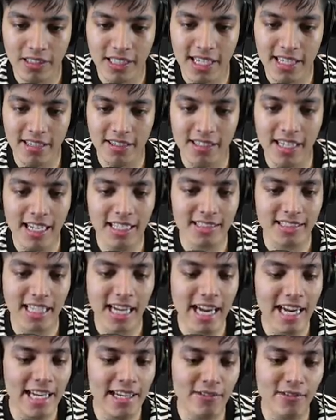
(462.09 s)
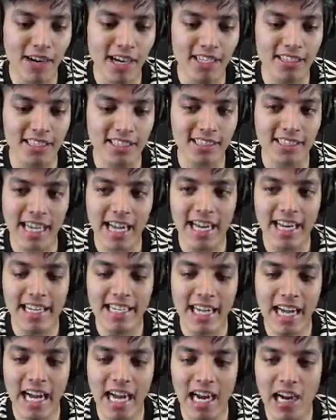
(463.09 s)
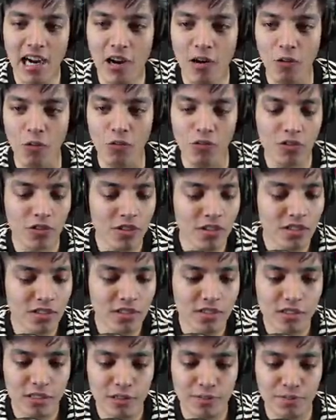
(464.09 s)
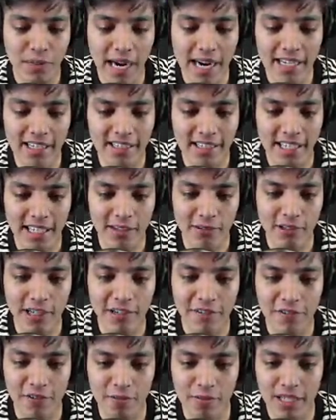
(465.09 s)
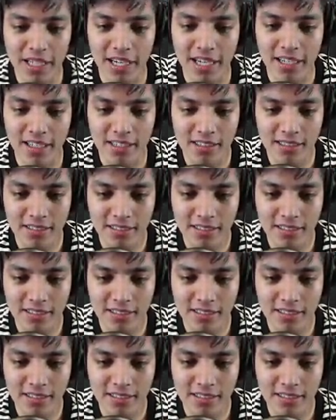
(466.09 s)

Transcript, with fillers: Okay, they're not dying. Why aren't they dying? Ow! Spider, get away from me.